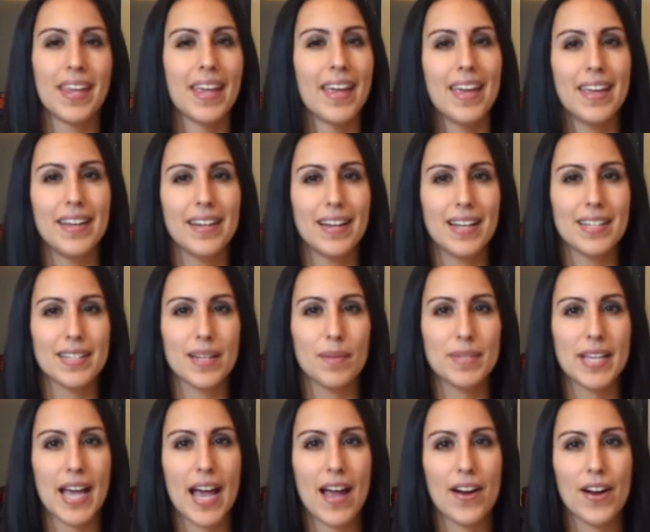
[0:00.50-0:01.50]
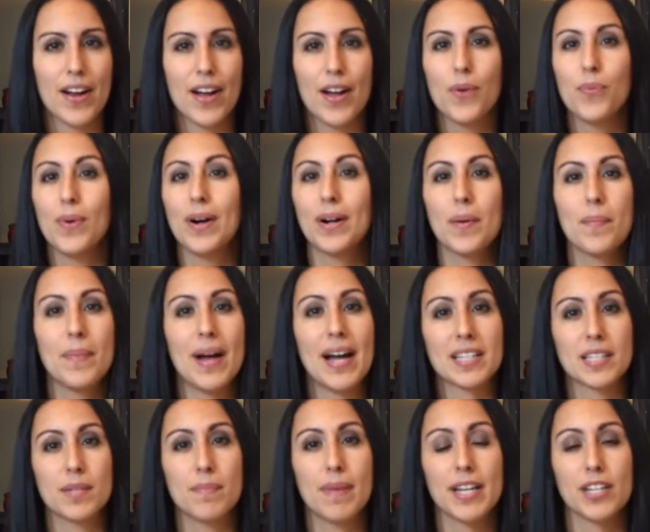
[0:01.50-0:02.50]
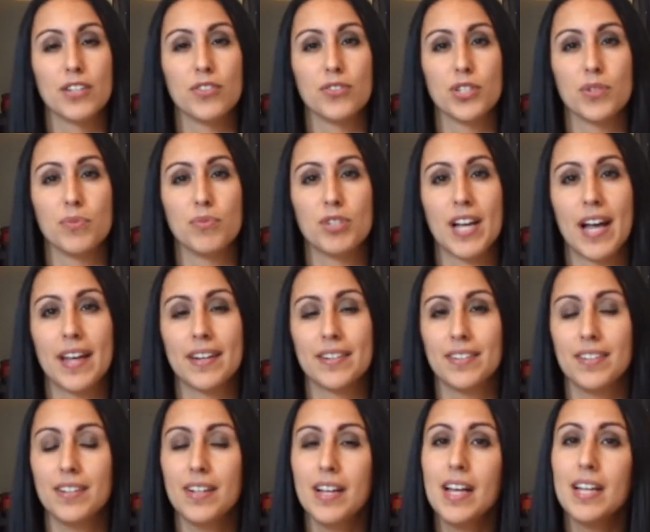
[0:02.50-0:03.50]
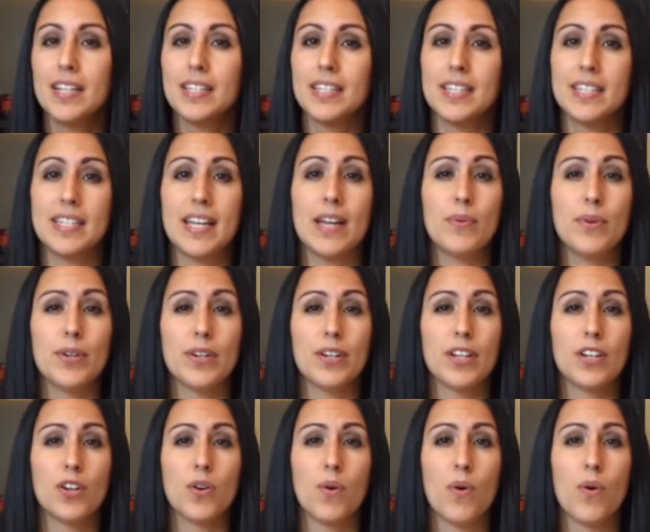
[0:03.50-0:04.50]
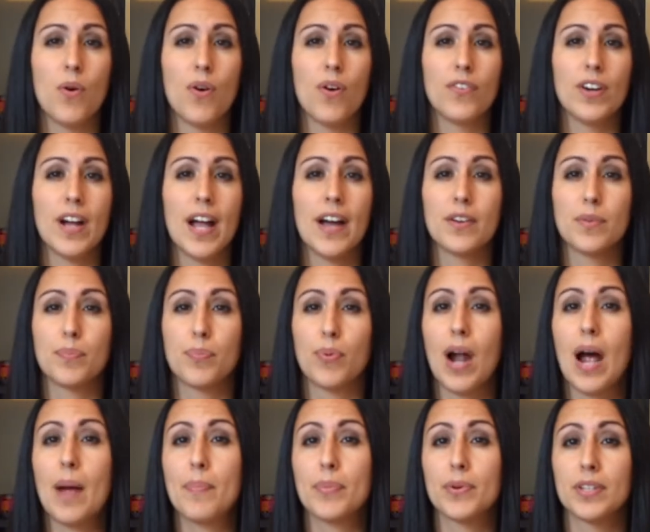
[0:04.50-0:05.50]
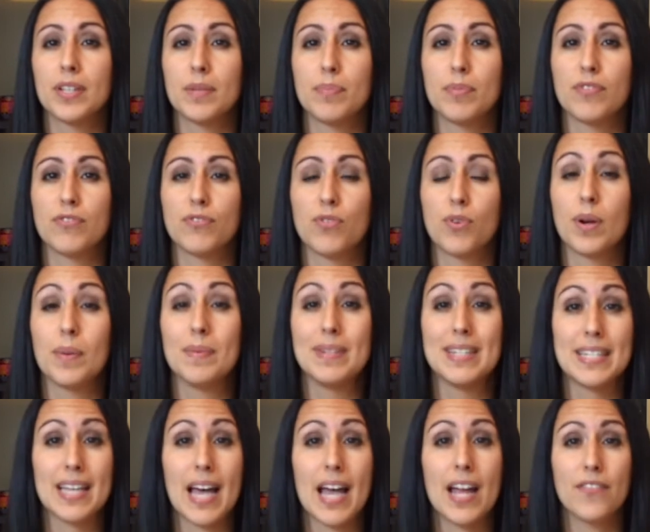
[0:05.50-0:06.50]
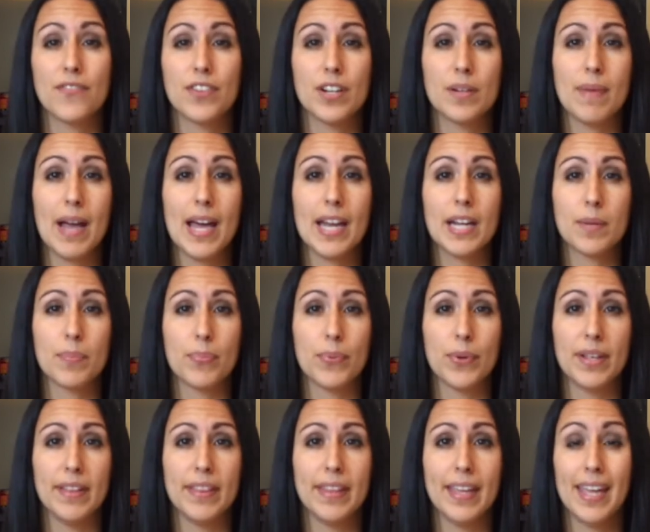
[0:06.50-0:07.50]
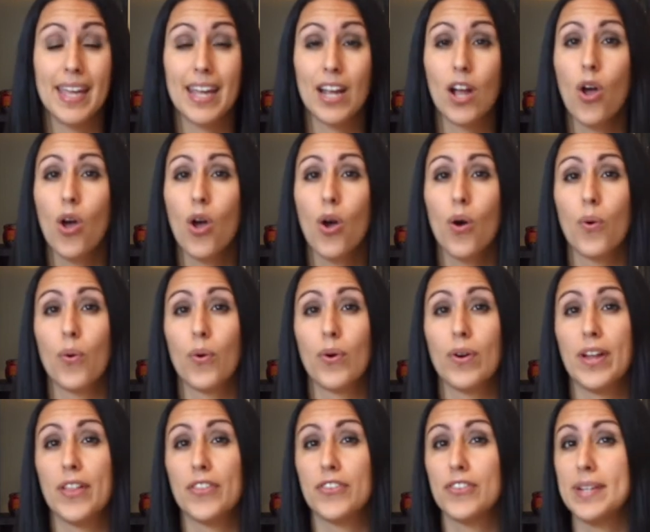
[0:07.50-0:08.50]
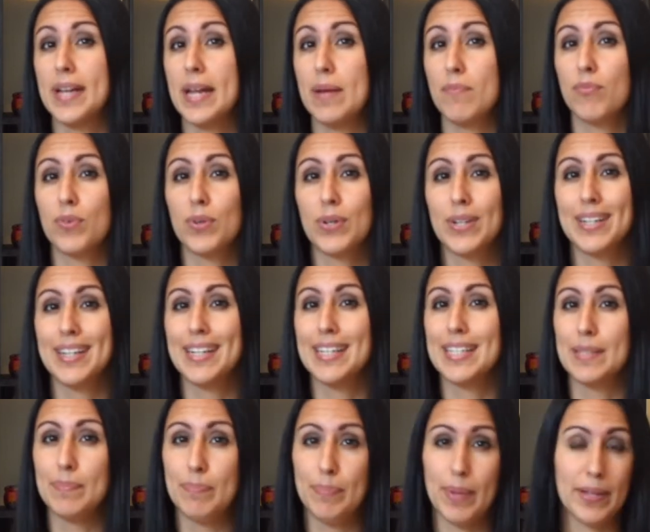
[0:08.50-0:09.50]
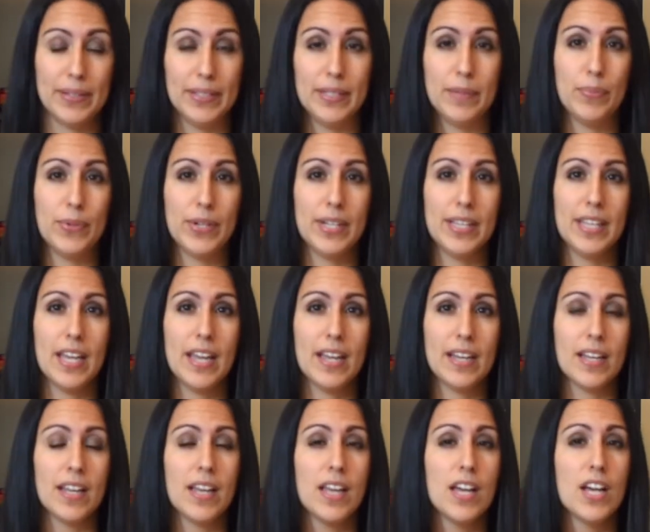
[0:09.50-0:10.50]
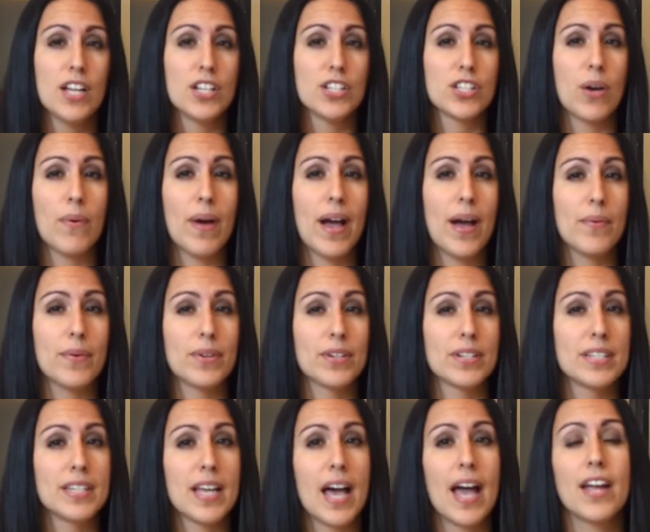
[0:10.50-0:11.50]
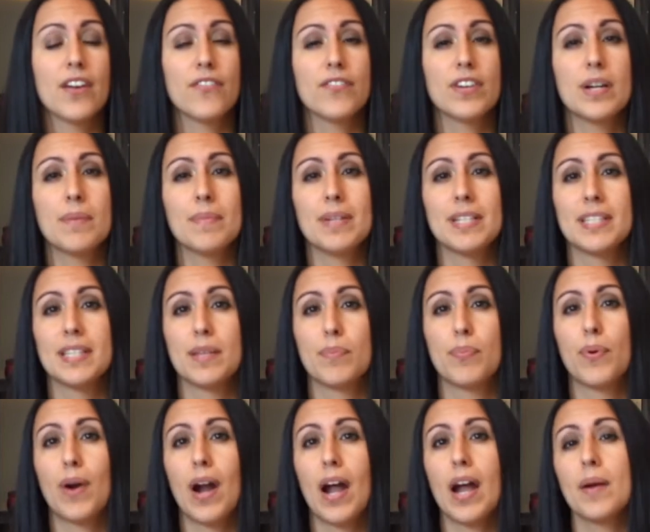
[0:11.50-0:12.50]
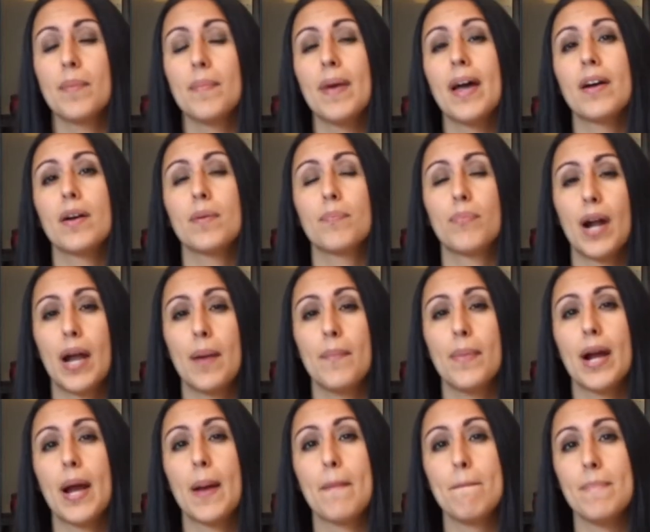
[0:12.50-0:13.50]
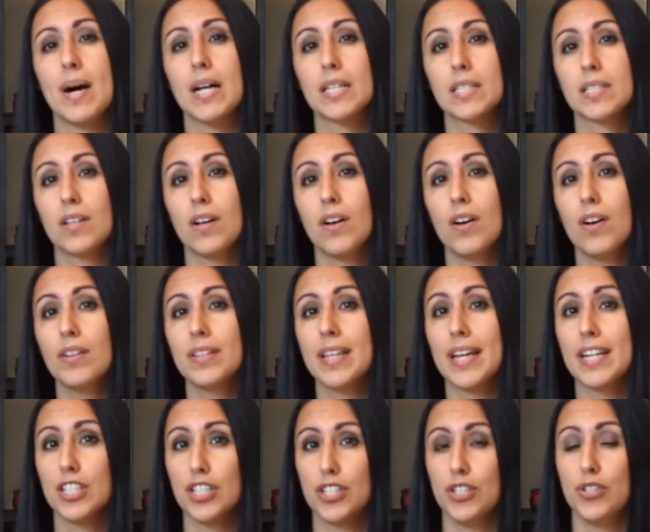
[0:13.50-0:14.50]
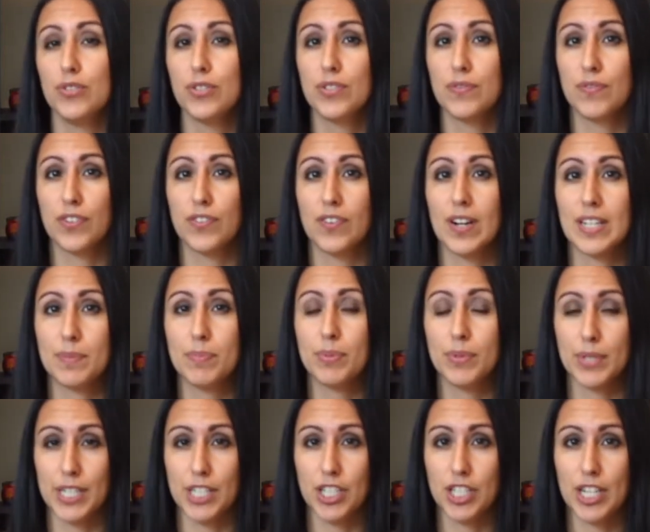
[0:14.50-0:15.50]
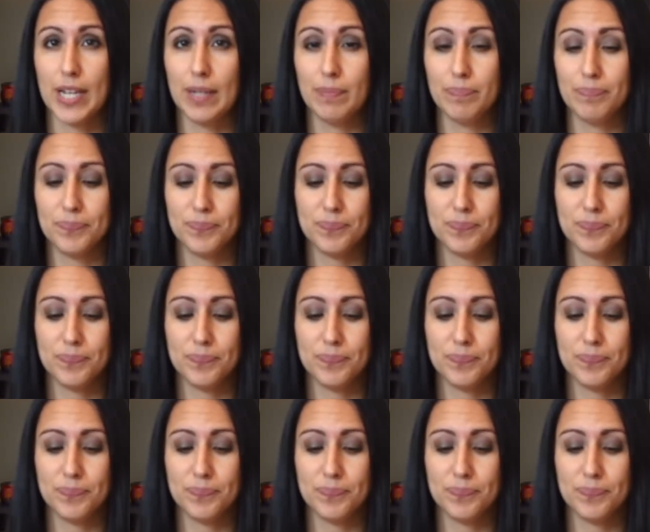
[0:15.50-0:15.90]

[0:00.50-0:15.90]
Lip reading: Hey guys, I'm Tara. Welcome back to my YouTube channel. Today we're going to go over how to properly perform diaphragmatic breathing, or another name for it is belly breathing. So our diaphragm is the primary muscle that is used for respiration.